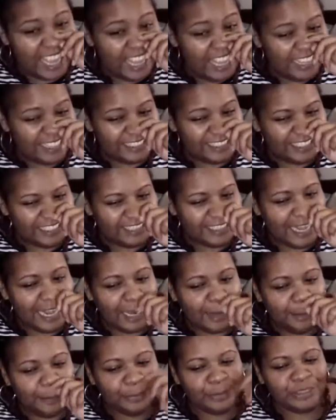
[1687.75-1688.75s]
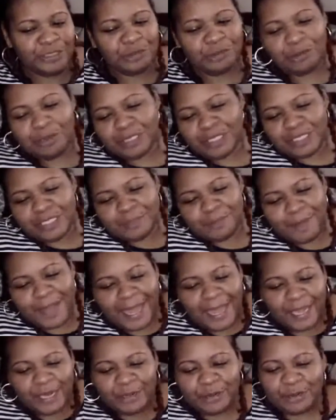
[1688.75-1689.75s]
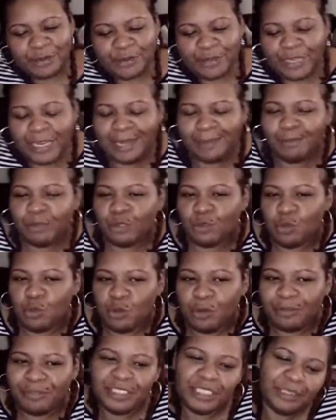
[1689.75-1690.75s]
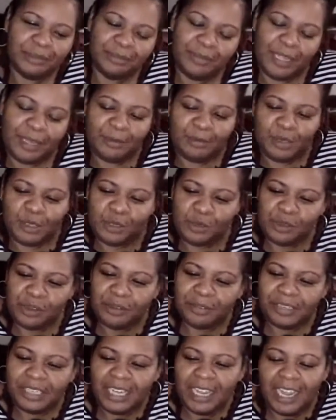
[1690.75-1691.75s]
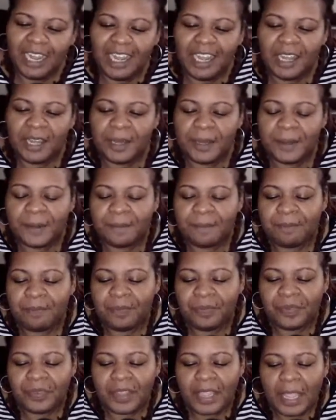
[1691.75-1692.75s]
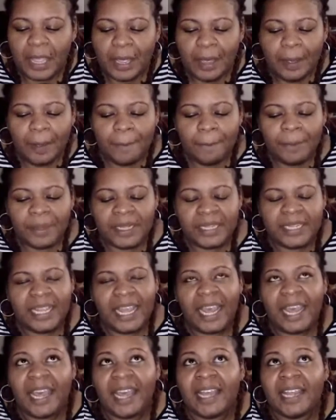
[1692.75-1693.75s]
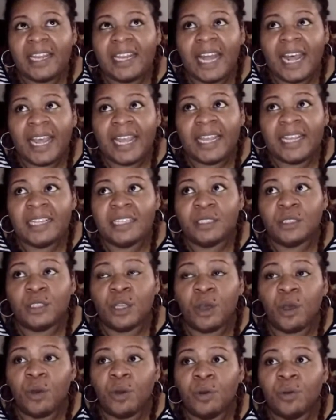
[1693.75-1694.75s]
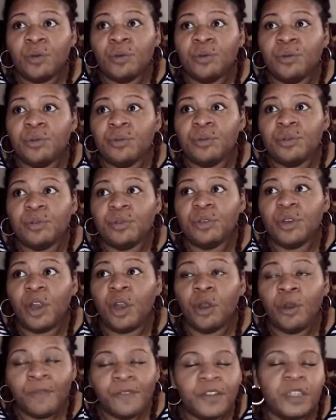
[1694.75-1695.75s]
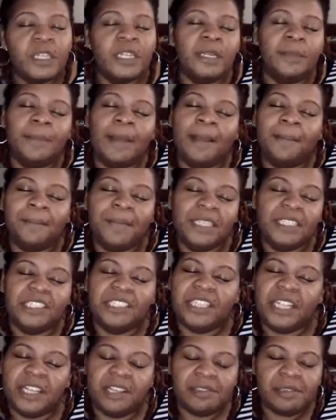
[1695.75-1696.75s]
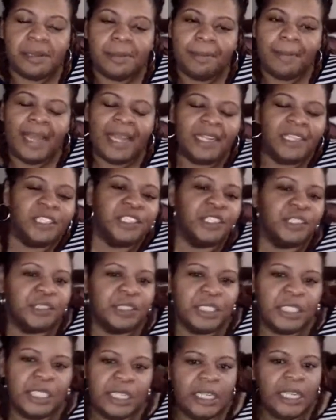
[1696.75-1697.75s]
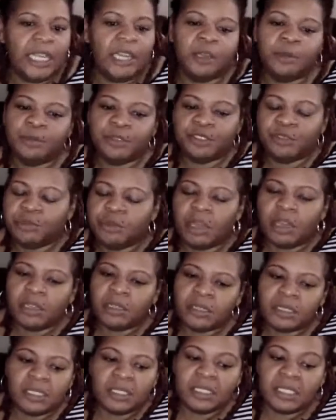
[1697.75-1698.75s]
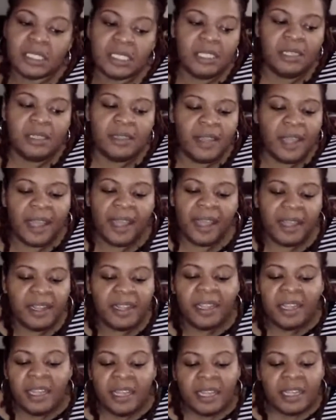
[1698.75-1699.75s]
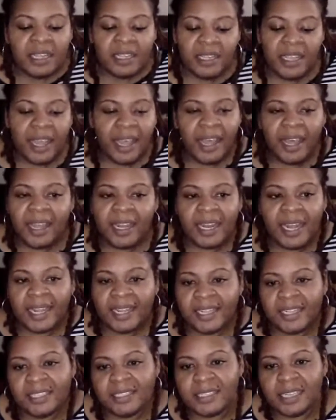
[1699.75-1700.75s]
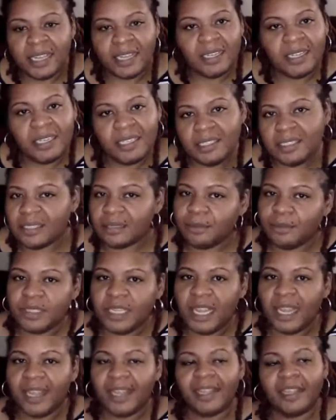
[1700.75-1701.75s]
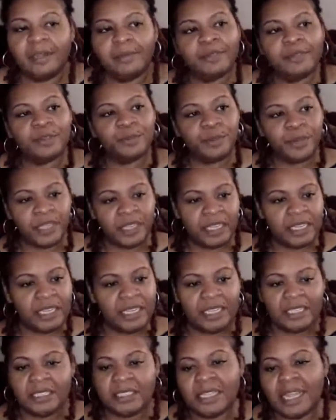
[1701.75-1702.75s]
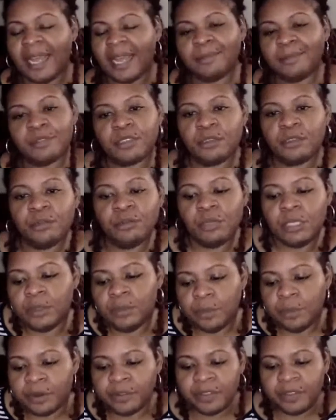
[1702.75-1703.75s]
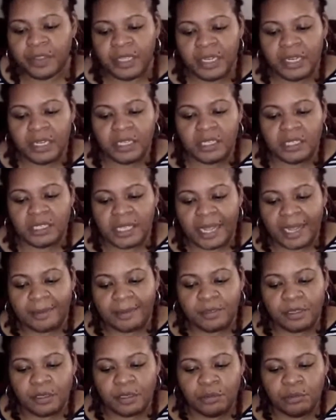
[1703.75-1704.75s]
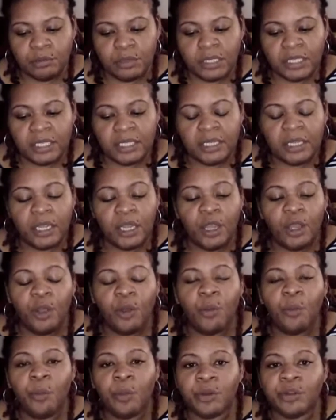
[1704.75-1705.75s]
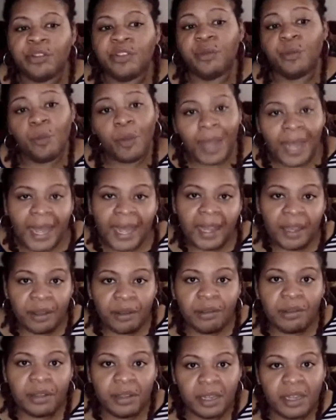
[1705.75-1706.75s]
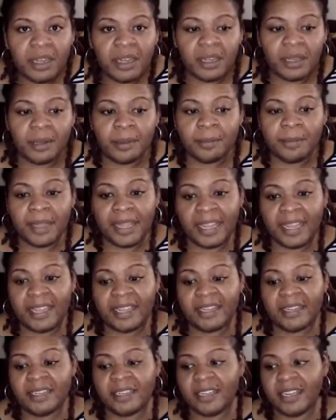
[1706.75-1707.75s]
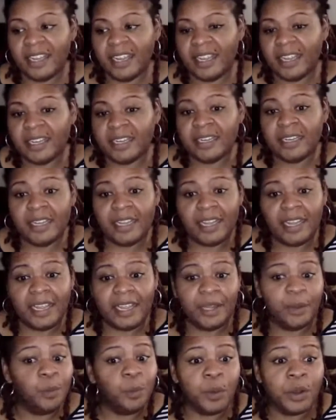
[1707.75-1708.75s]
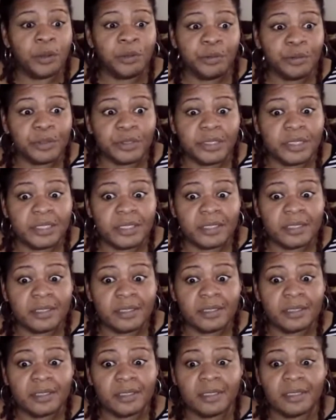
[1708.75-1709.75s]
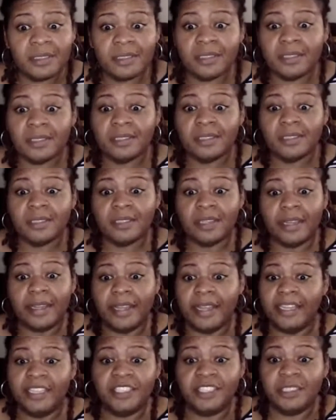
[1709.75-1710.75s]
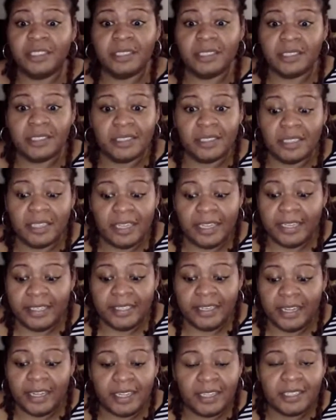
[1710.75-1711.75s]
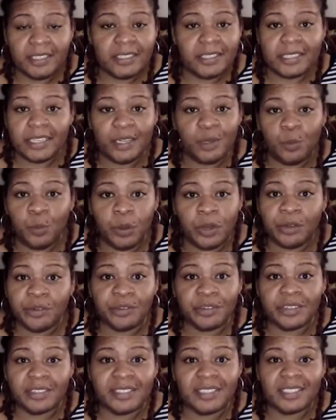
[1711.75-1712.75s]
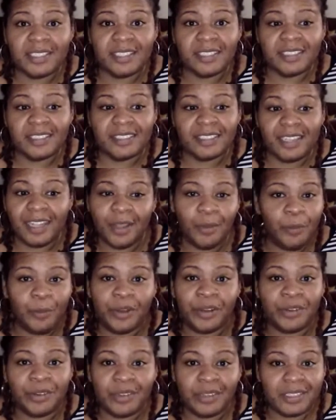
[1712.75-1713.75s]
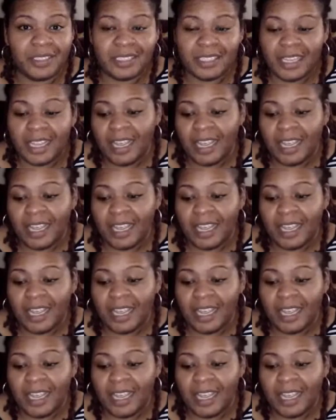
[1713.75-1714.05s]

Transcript: Since I done put you on the spot, girl, I'm sorry. I'm sorry. But yeah, like, so hopefully by me sharing my journey, it helps you all to see that, yeah, like it's ugly sometimes, but it's absolutely worth it and it's absolutely worthwhile. And it works. It just, it does. It works. It works.